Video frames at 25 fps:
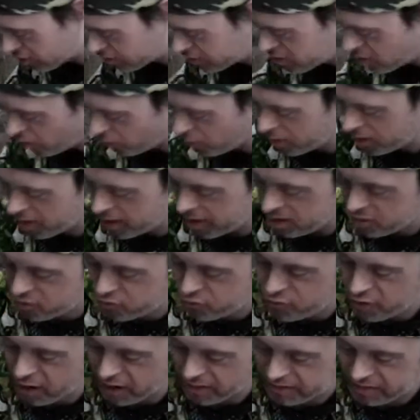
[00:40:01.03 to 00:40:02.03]
just go in
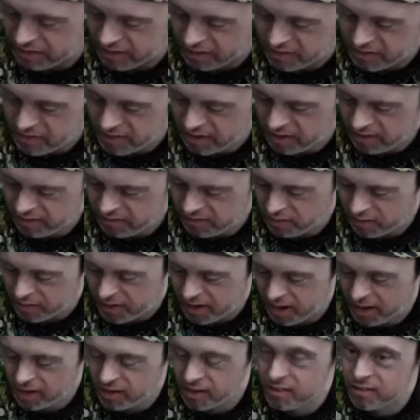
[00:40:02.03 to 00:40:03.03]
just like this.
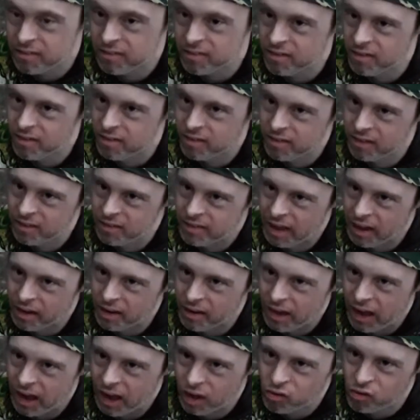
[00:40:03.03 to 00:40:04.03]
Okay, Just us like that. I'm
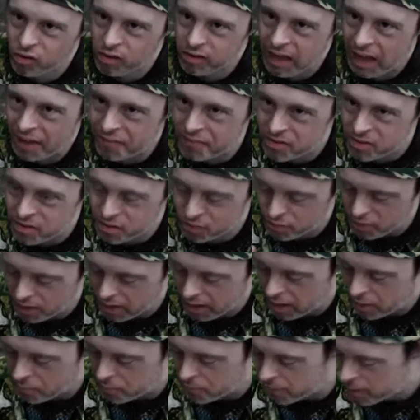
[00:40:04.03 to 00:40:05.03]
gonna actually just have it to
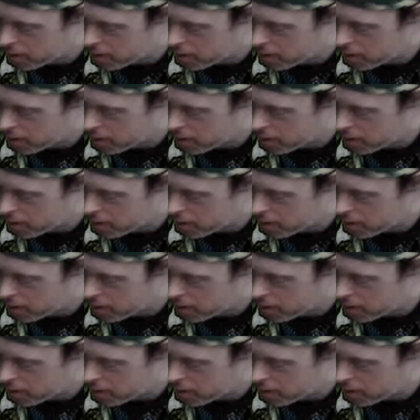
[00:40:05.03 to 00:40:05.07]
um,